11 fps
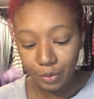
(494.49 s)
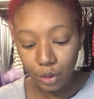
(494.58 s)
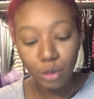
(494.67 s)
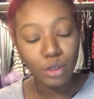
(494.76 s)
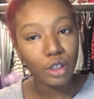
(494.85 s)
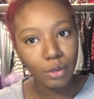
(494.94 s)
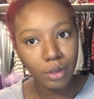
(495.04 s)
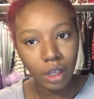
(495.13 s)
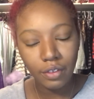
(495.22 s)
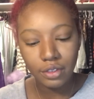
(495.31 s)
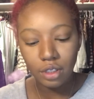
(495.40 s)
You don't
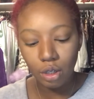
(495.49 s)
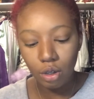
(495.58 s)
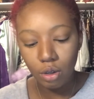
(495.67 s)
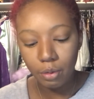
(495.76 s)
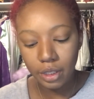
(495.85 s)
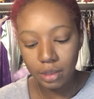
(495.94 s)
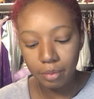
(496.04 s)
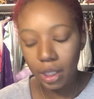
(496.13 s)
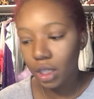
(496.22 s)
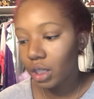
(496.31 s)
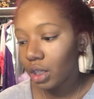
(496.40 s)
have to always
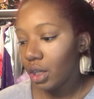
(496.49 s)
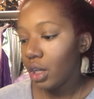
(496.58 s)
make